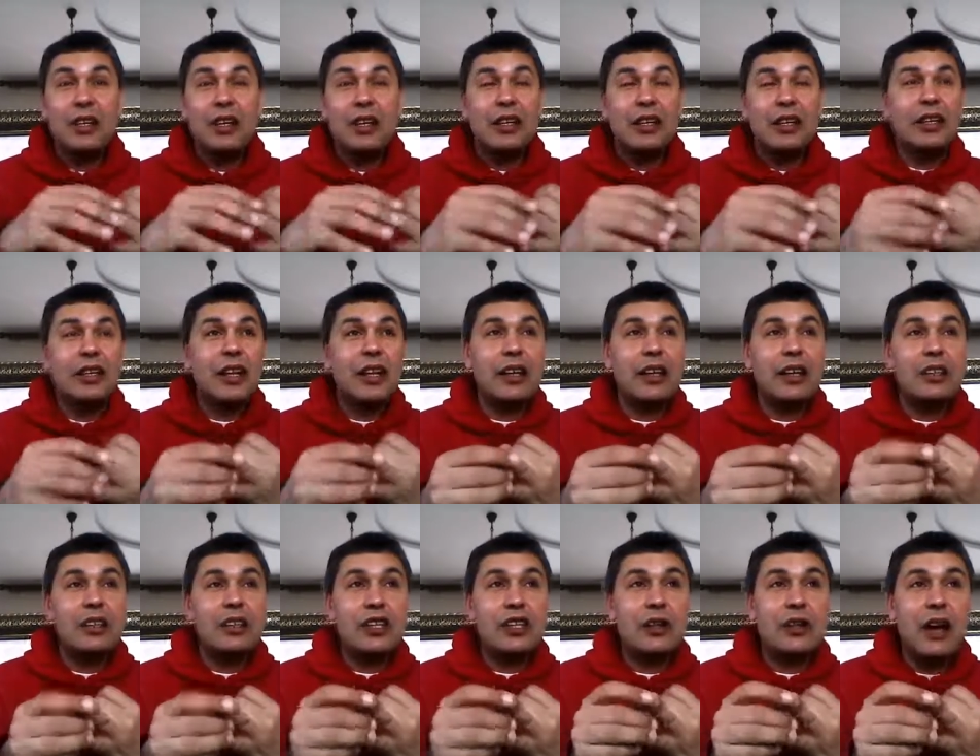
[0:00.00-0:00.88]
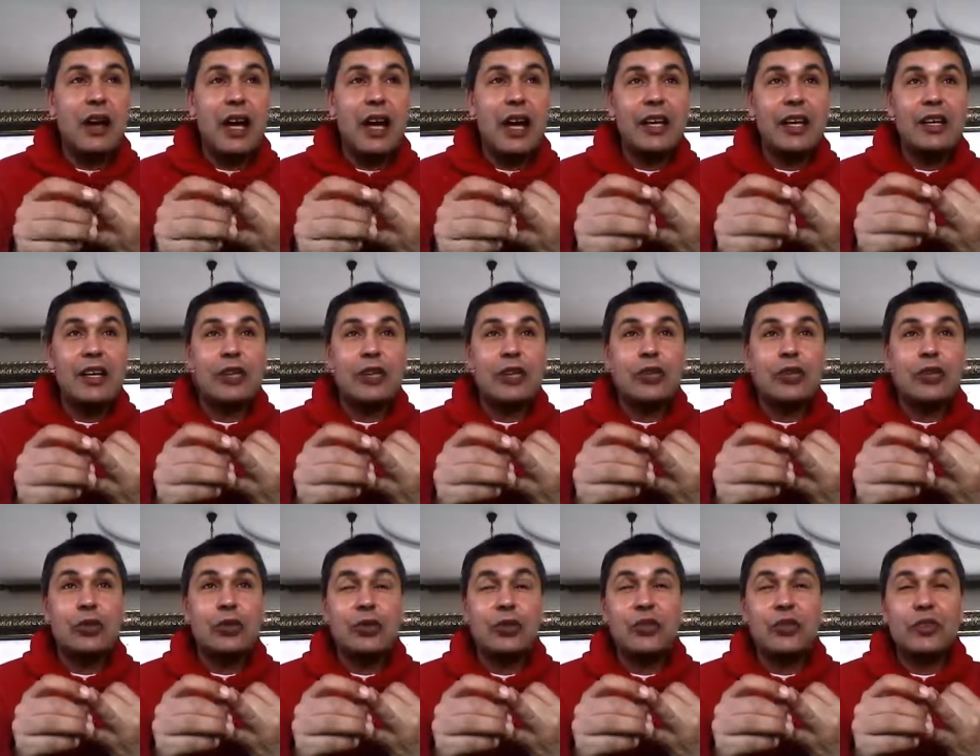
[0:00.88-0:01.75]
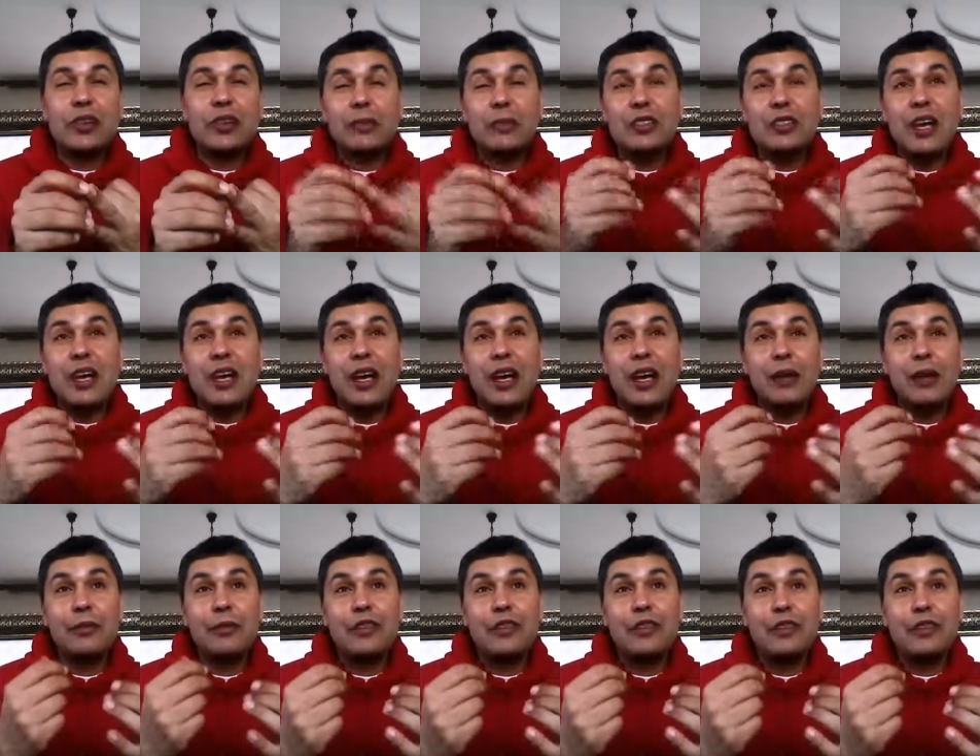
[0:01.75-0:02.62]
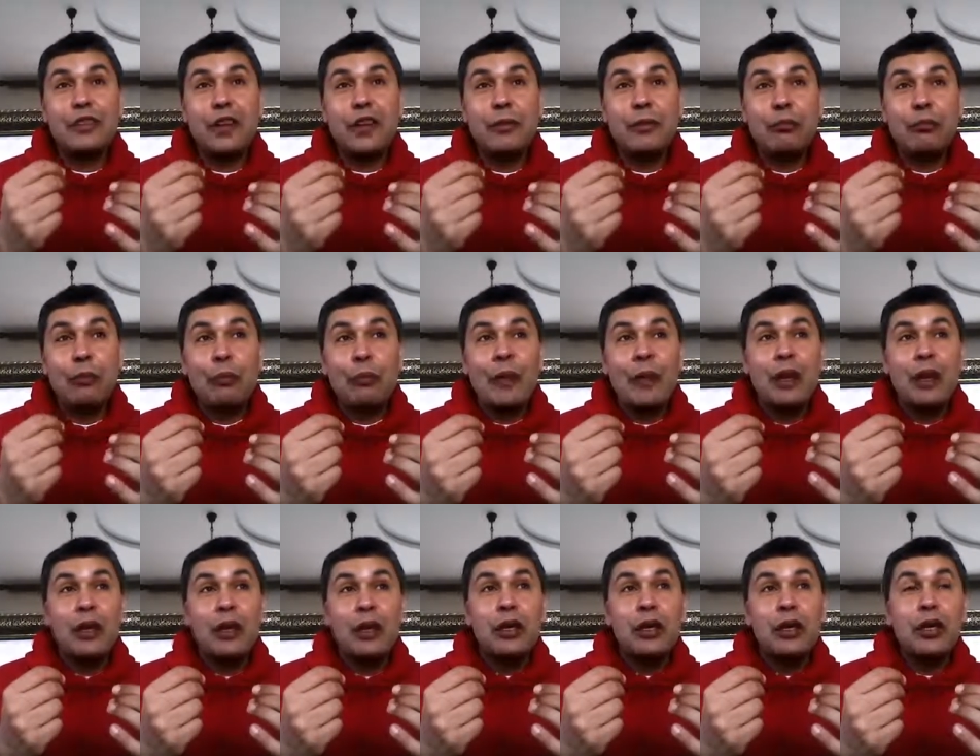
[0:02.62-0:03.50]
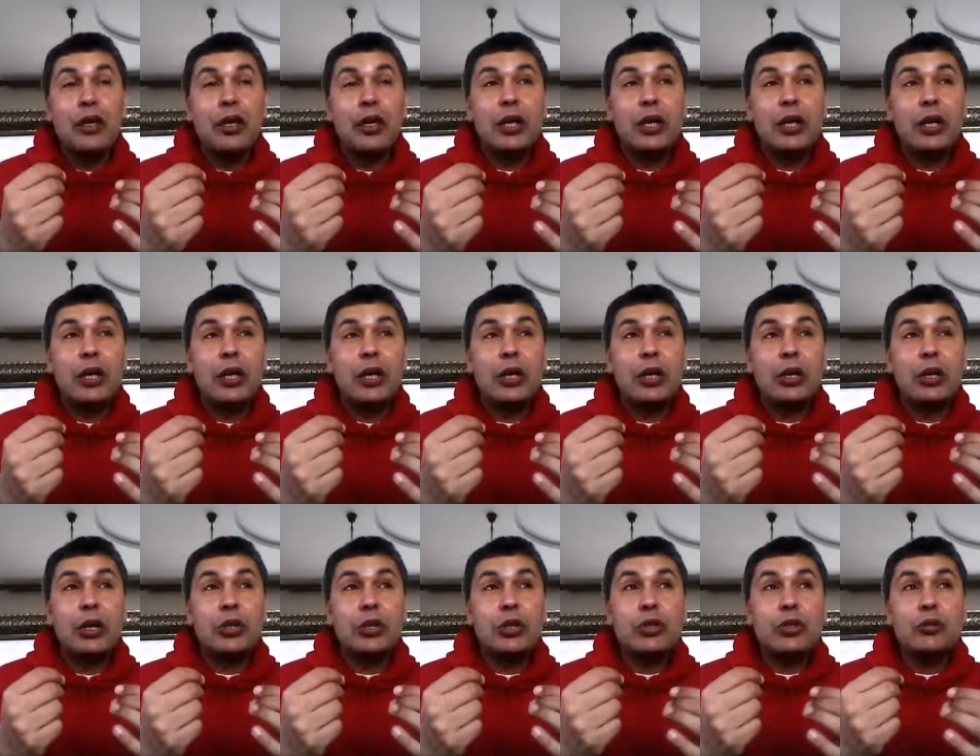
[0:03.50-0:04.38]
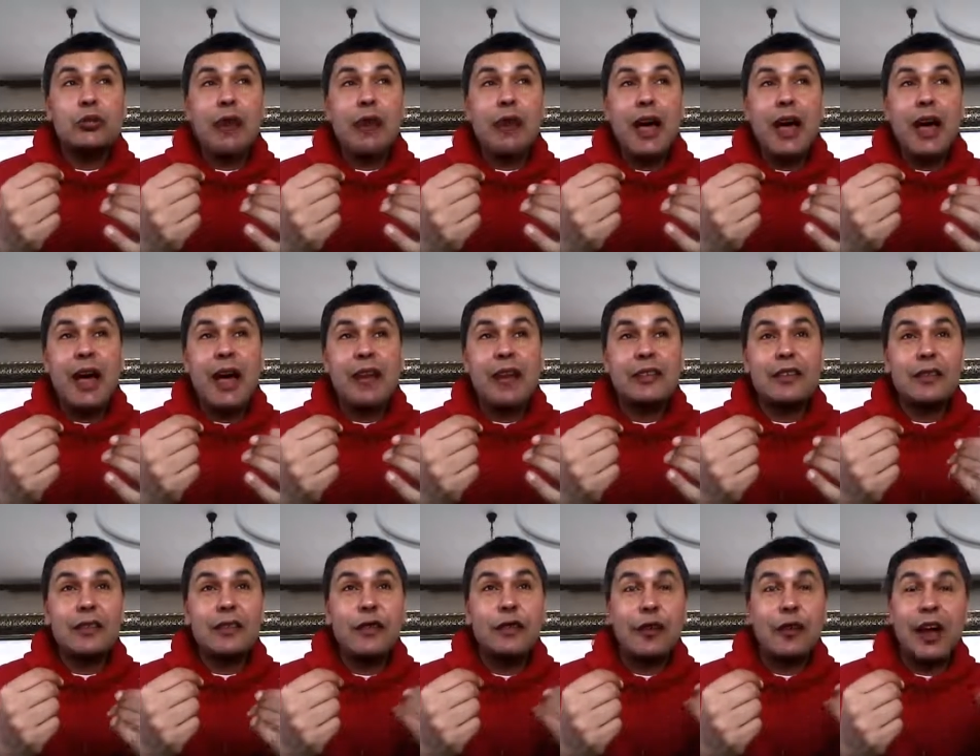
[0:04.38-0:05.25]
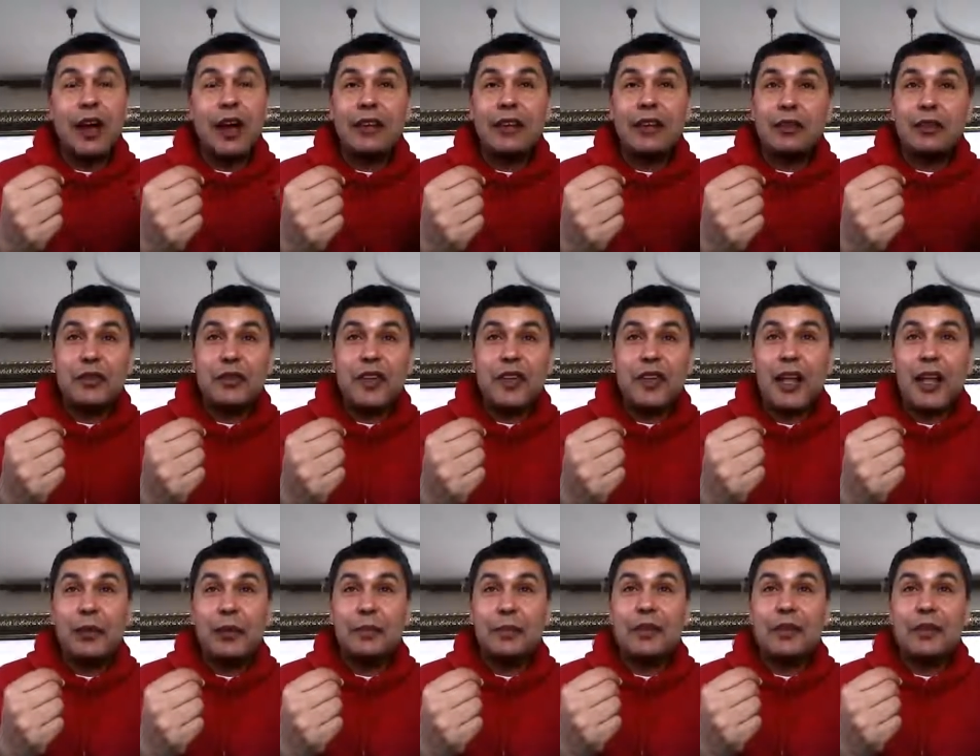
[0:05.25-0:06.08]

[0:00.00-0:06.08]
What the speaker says: they are going to try to sometimes to ask for others' help,